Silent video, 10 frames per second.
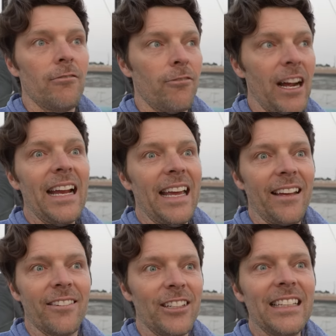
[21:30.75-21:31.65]

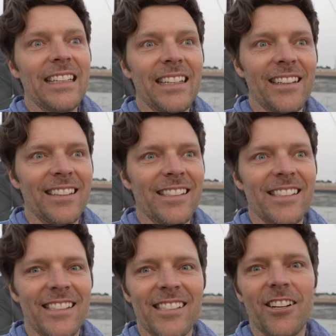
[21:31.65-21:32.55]
Friday, really,
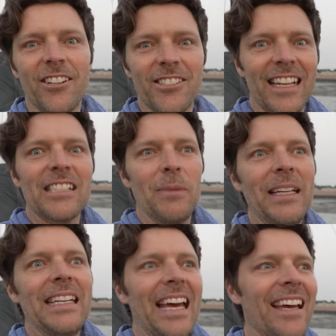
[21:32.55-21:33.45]
because it starts next
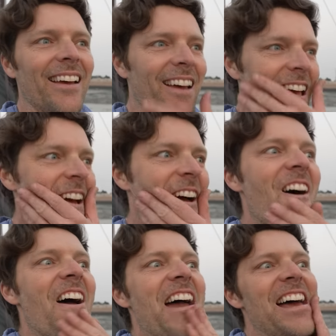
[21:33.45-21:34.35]
Monday.
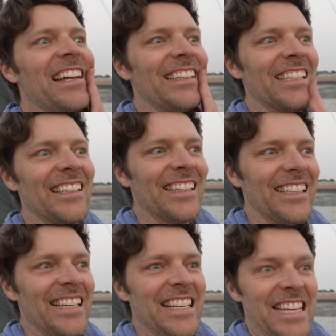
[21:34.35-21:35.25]
And
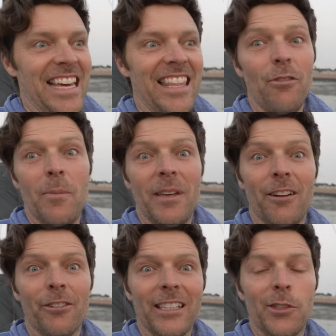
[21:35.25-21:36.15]
yeah, then we'd be
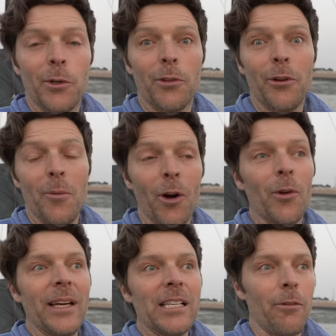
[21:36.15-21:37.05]
here for like two or three more
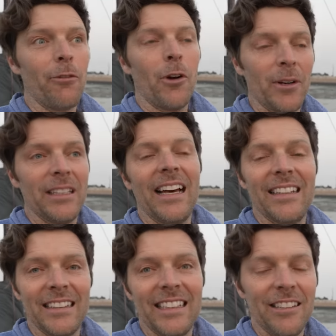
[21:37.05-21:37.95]
weeks before we're allowed
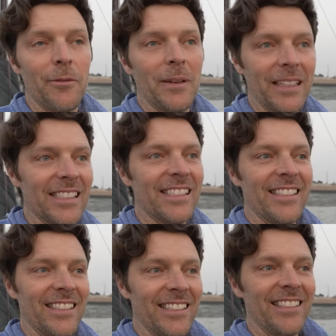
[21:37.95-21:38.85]
to leave because
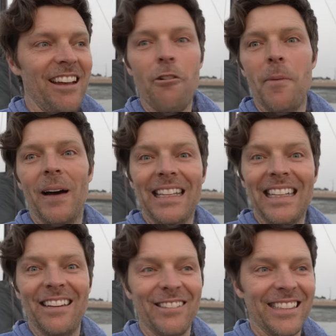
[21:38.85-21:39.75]
everybody
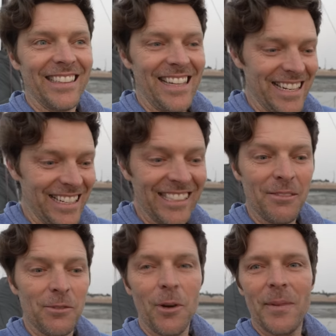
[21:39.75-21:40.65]
leaves and
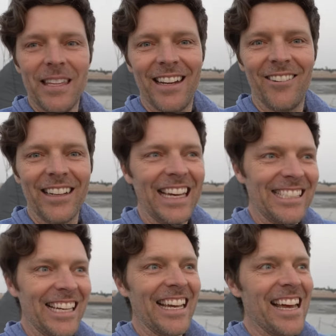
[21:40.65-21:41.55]
customs won't be there. We can't
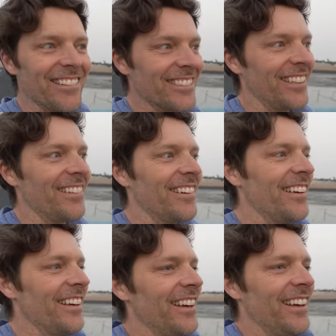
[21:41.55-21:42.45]
check out. So,
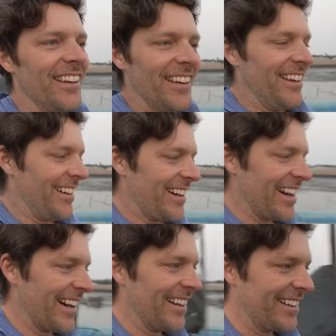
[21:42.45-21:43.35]

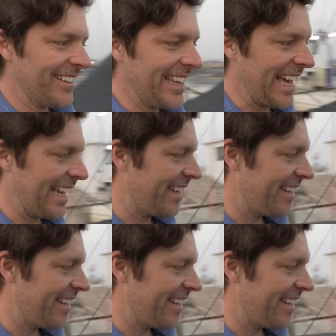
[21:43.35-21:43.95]
ah, okay.